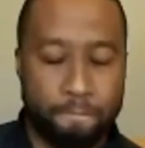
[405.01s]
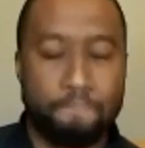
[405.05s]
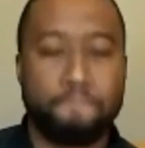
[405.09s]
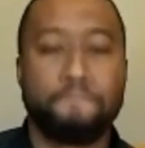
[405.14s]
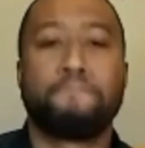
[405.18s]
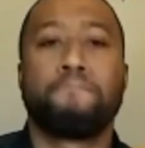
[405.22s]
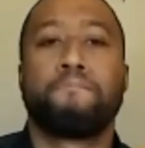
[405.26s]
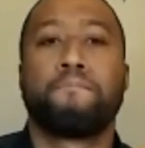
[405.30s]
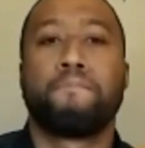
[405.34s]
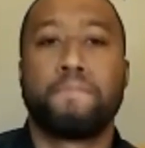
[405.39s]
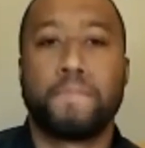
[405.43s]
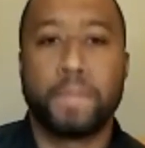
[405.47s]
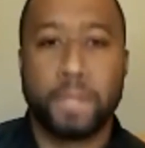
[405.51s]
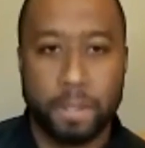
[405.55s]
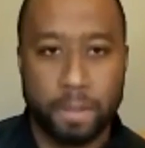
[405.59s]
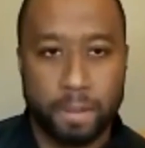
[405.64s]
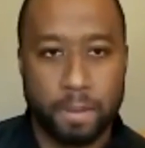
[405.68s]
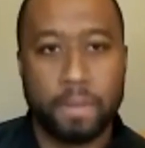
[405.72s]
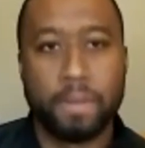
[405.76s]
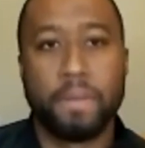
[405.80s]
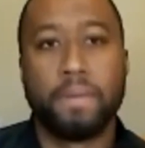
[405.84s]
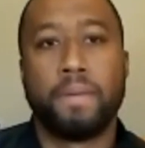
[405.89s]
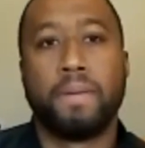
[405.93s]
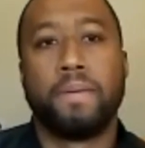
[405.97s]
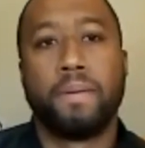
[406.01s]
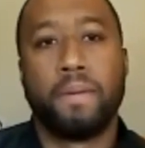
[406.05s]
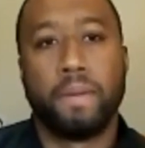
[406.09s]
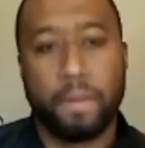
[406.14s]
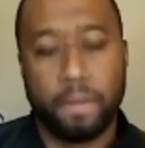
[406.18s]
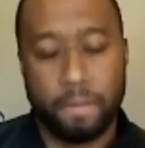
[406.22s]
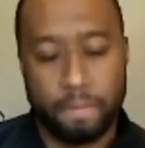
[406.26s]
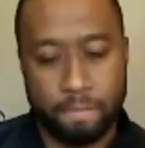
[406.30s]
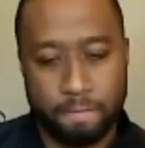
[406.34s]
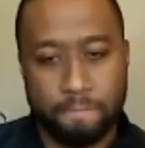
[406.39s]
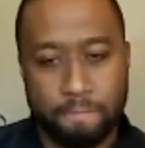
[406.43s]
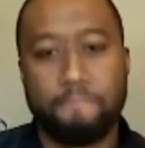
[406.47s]
just establish the
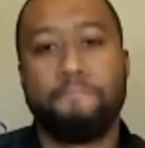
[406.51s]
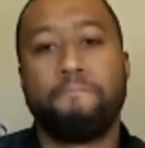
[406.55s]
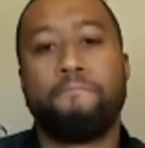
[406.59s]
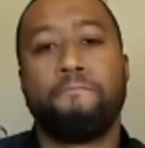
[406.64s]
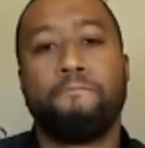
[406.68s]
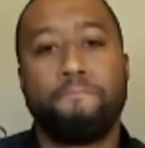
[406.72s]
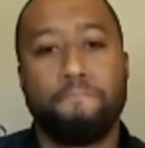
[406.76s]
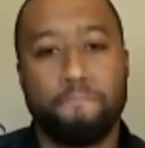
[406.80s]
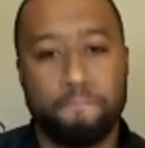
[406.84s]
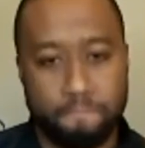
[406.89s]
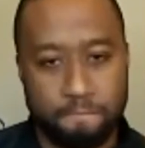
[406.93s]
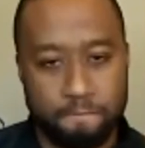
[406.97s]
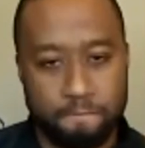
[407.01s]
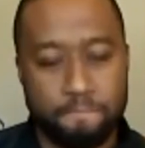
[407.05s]
sound, and